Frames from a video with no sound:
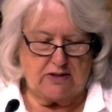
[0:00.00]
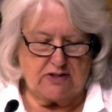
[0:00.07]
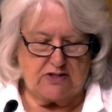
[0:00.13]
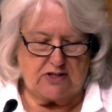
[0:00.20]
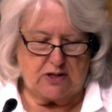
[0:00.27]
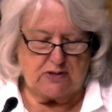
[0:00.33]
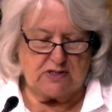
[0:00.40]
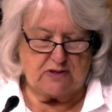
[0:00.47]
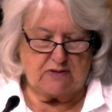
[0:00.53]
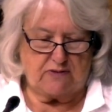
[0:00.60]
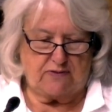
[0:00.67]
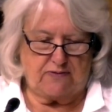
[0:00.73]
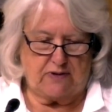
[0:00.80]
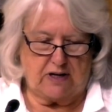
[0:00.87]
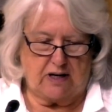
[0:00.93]

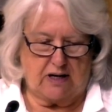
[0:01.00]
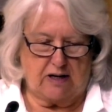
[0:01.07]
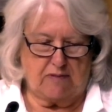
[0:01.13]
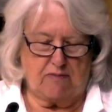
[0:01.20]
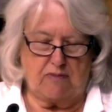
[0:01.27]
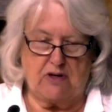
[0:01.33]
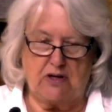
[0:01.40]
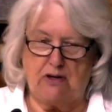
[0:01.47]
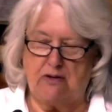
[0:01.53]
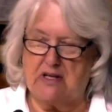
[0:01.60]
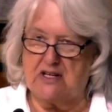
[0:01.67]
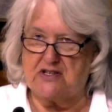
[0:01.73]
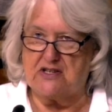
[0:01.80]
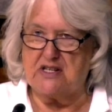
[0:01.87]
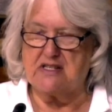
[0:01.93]
Joseph knew that
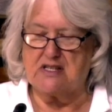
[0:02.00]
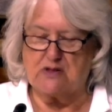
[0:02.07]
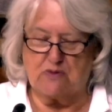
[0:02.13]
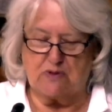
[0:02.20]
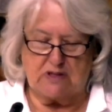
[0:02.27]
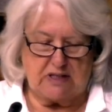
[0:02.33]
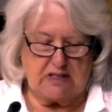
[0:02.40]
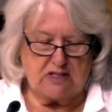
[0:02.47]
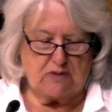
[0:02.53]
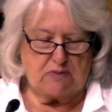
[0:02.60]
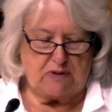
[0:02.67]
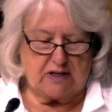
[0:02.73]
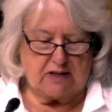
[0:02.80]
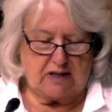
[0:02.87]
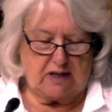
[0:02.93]
Jesus would need to be
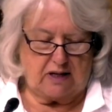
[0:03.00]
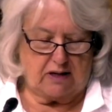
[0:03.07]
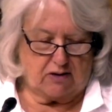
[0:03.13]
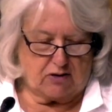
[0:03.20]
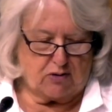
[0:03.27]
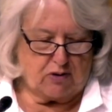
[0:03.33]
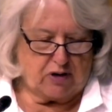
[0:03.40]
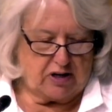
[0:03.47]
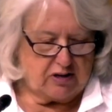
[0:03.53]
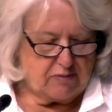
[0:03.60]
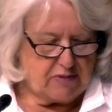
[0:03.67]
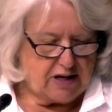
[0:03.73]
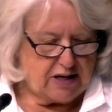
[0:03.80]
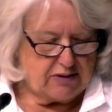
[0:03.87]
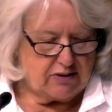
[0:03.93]
a king, according to
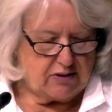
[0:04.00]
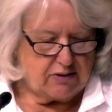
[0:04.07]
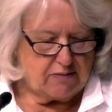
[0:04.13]
Matthew.